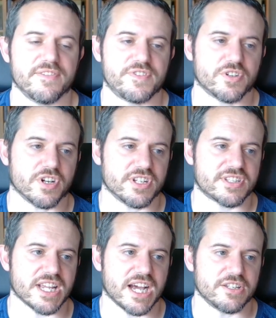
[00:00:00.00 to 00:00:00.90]
If you're going to
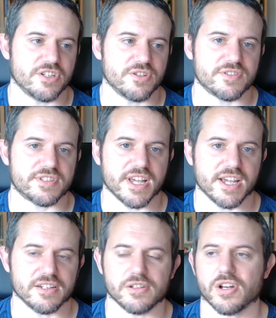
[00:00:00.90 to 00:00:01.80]
start
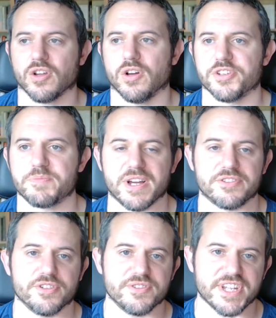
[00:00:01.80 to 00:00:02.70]
using Claude to be able
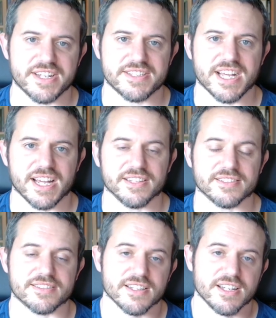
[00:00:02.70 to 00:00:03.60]
to do data science,